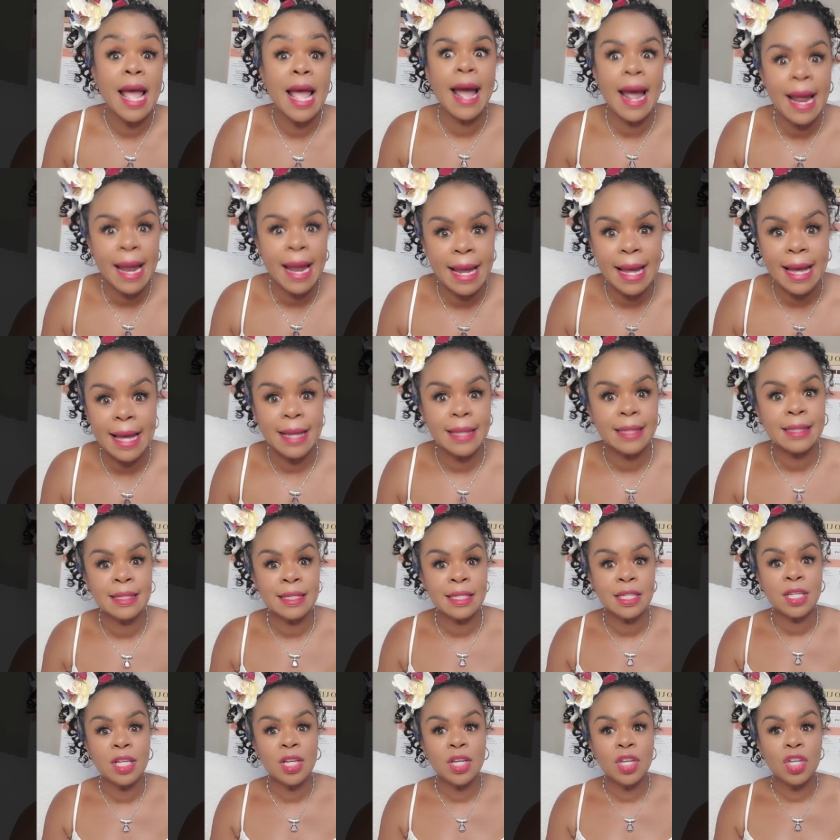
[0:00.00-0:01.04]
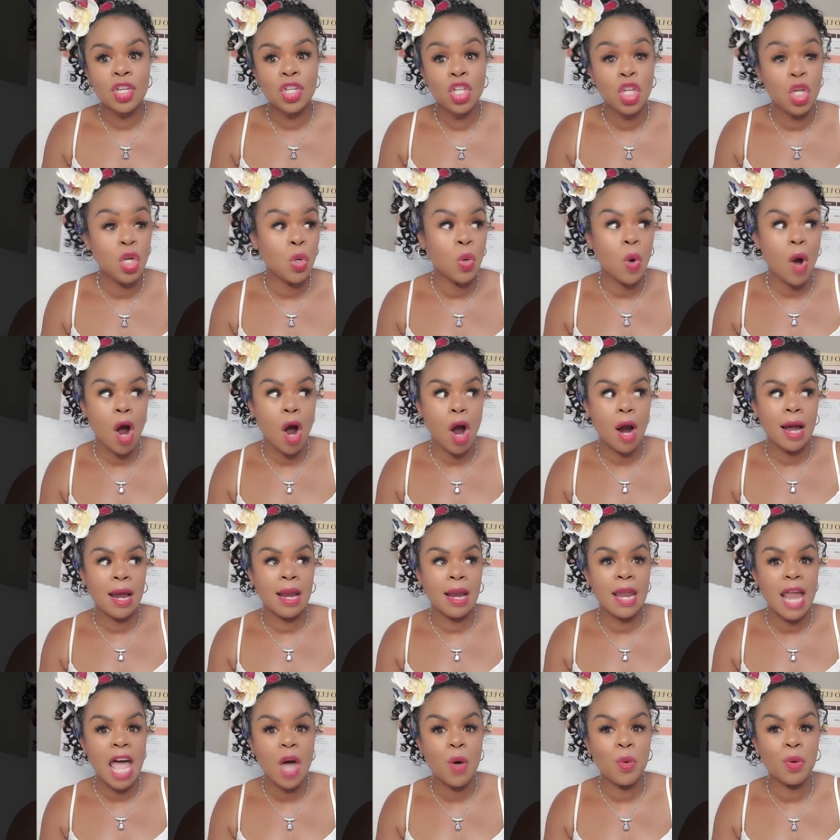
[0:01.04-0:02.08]
And you are
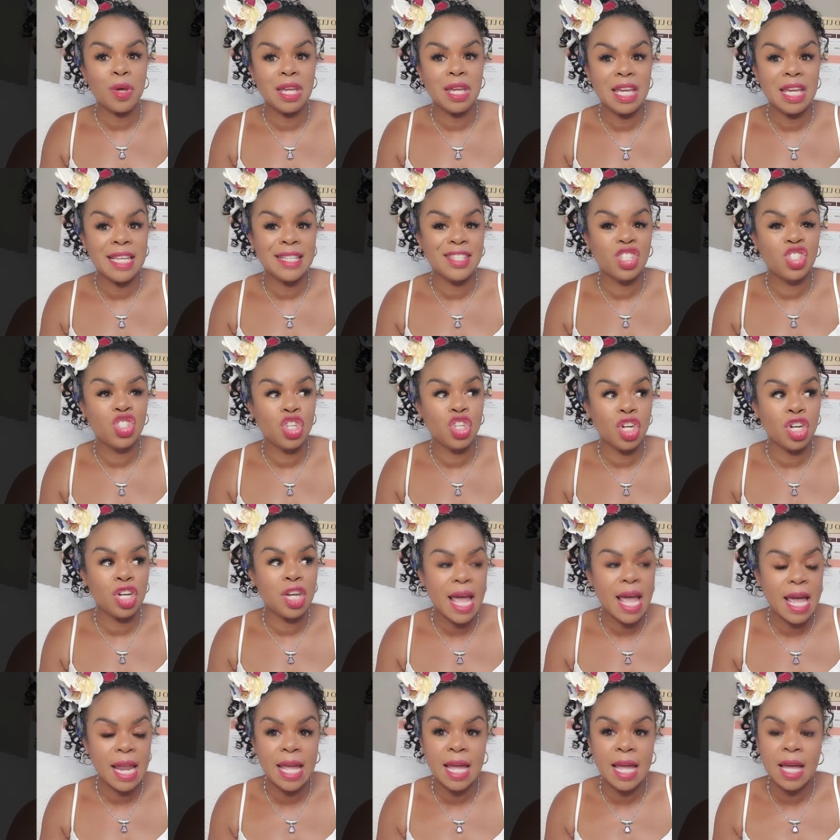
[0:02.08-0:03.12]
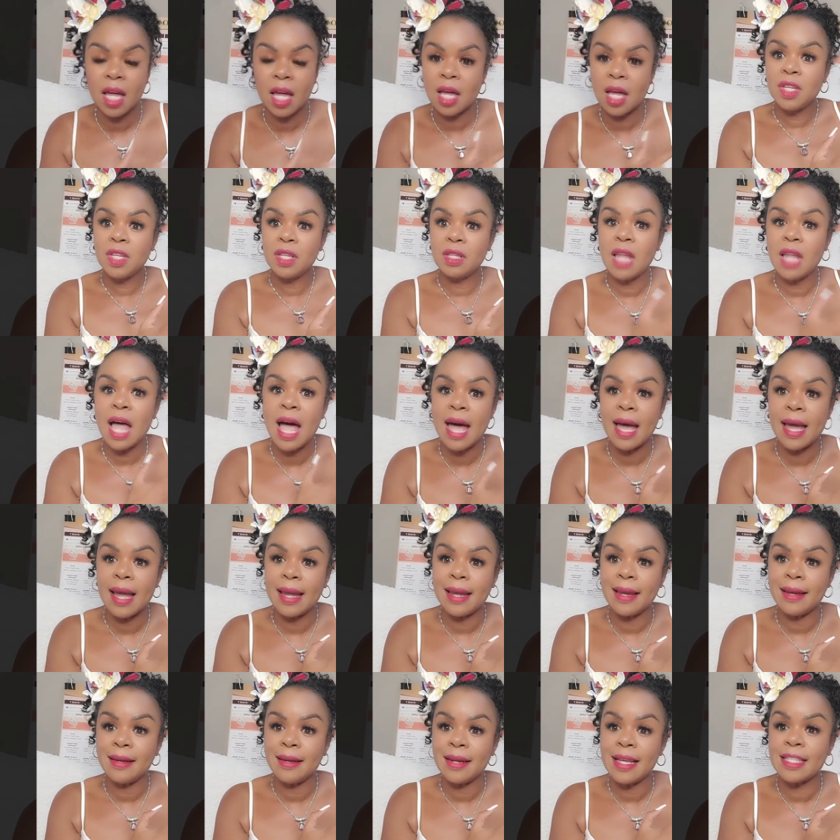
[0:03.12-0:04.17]
allowing his genetic
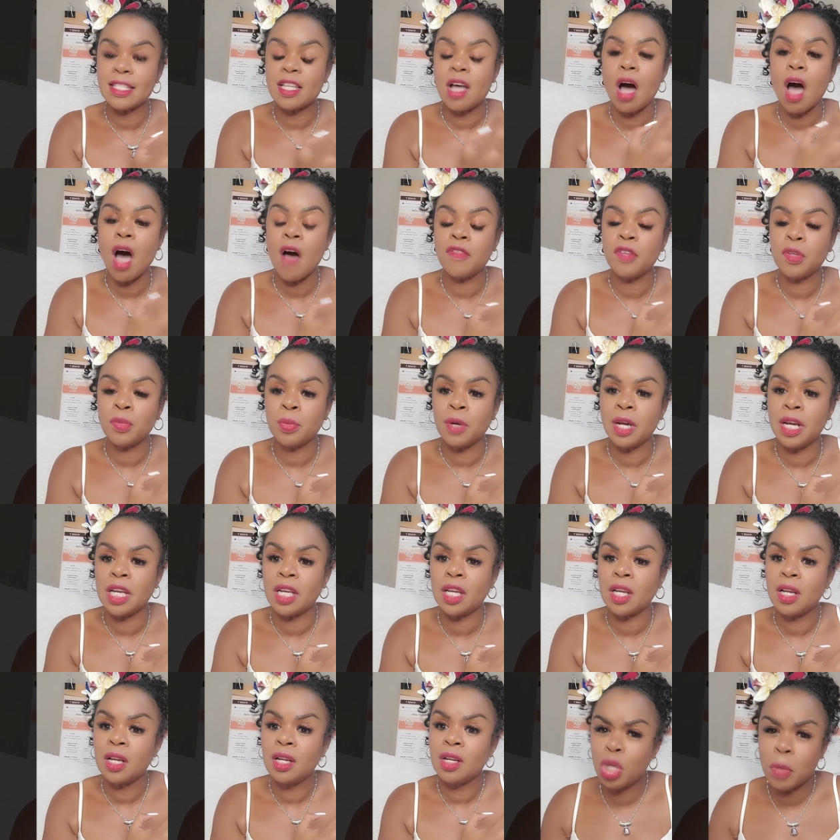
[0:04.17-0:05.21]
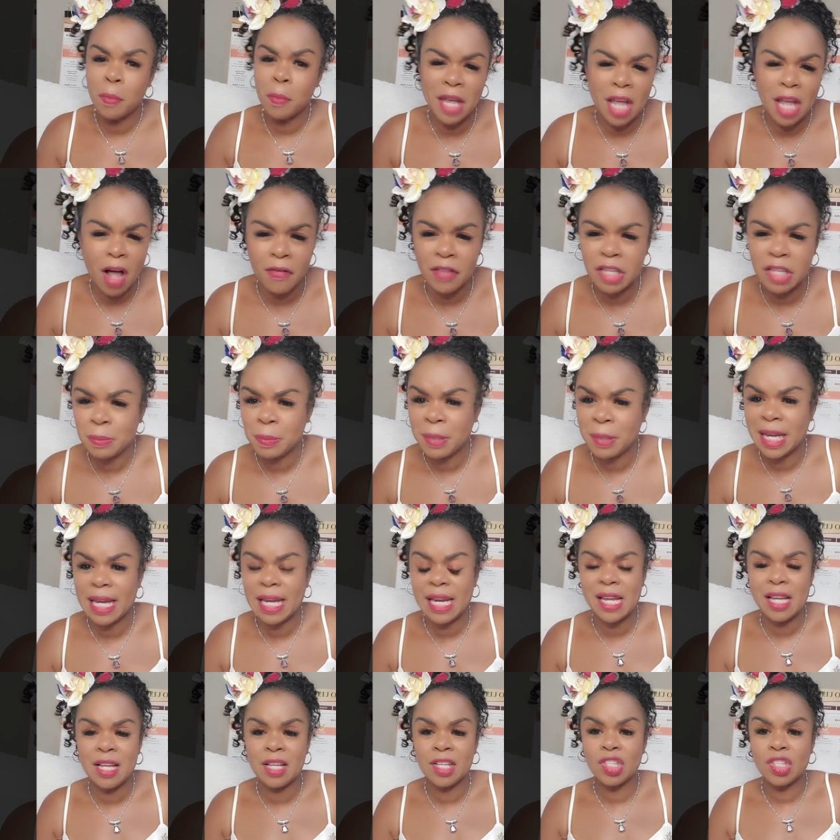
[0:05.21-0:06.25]
line, his offspring, to be on this
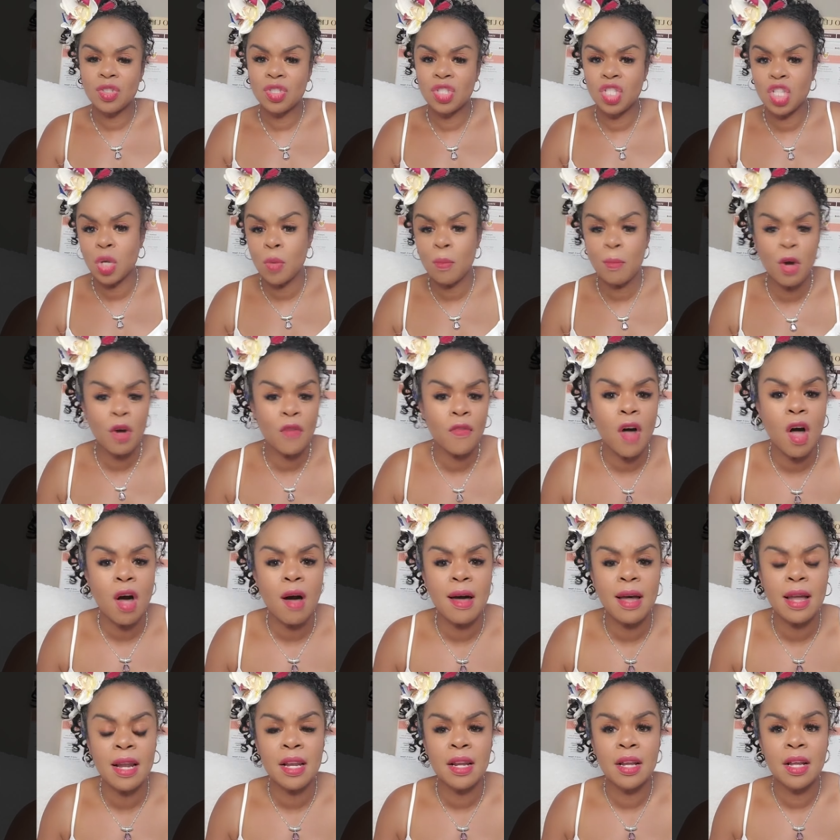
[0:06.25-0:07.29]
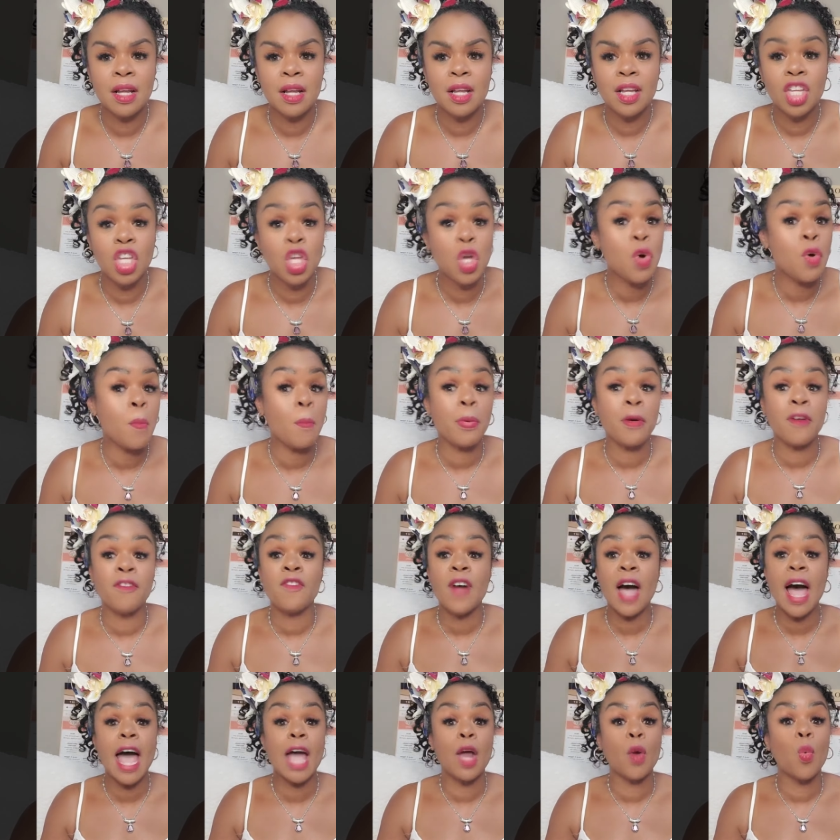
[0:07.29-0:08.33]
planet, to move on. You
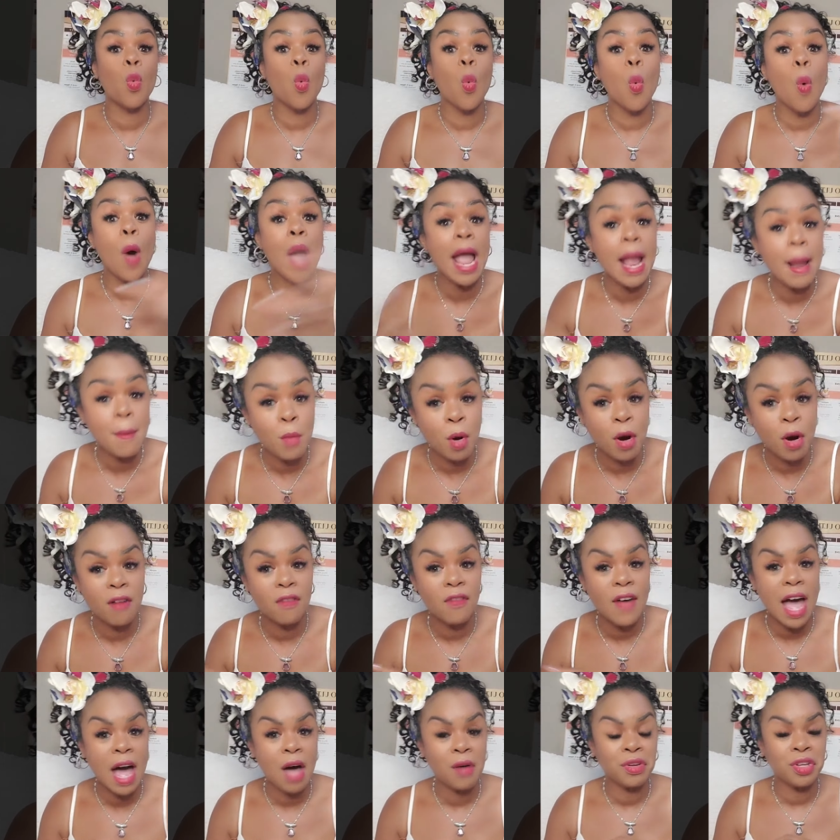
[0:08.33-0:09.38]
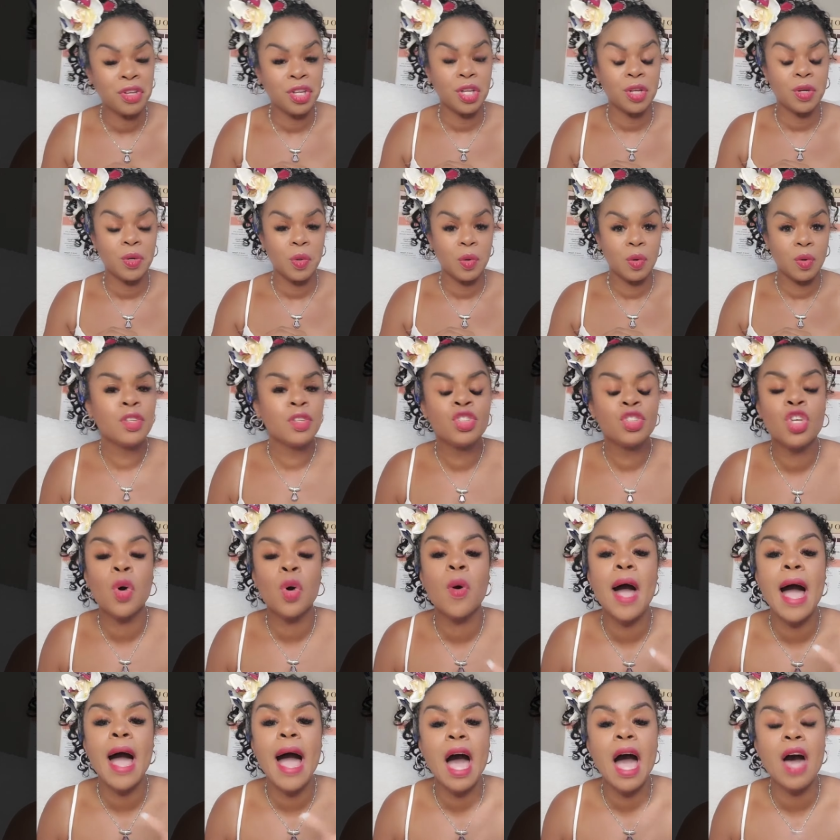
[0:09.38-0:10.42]
provide way more value. So
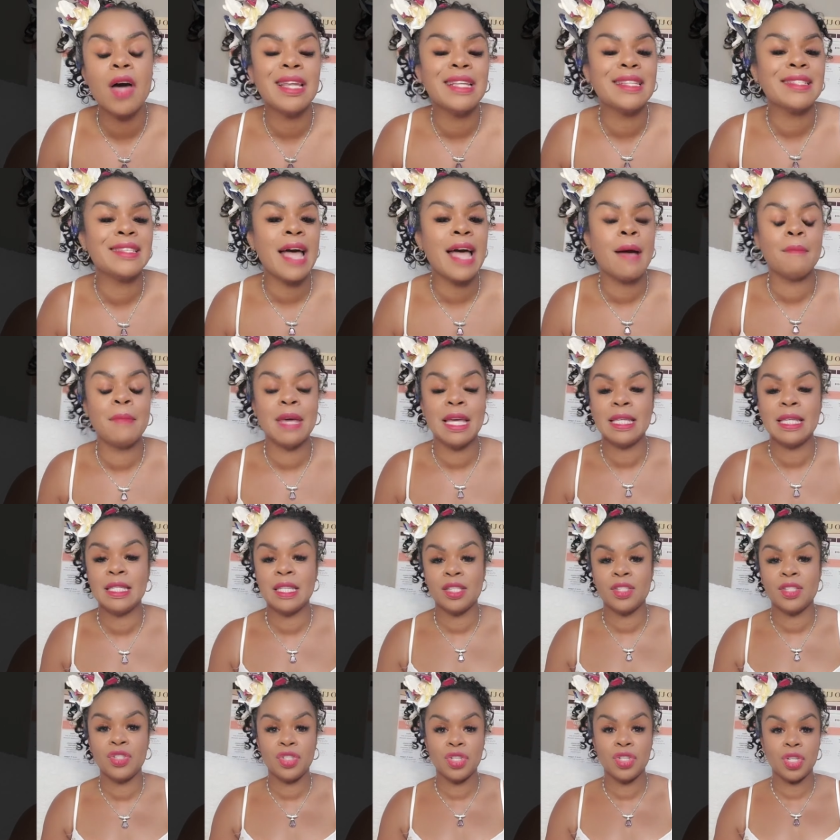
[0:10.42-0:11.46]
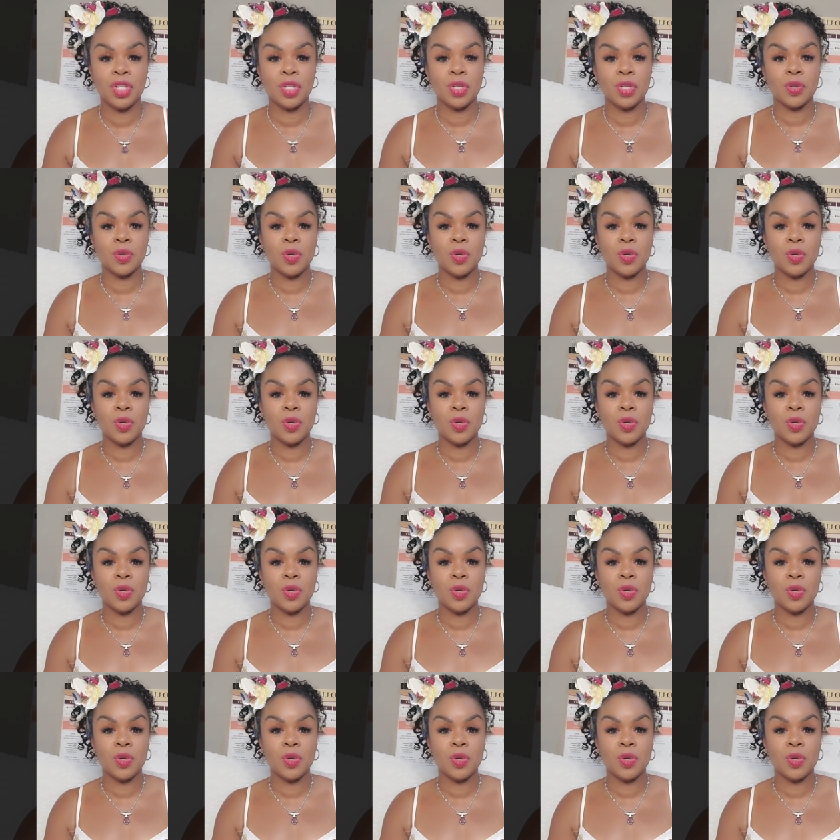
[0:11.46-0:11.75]
how does that make sense to you?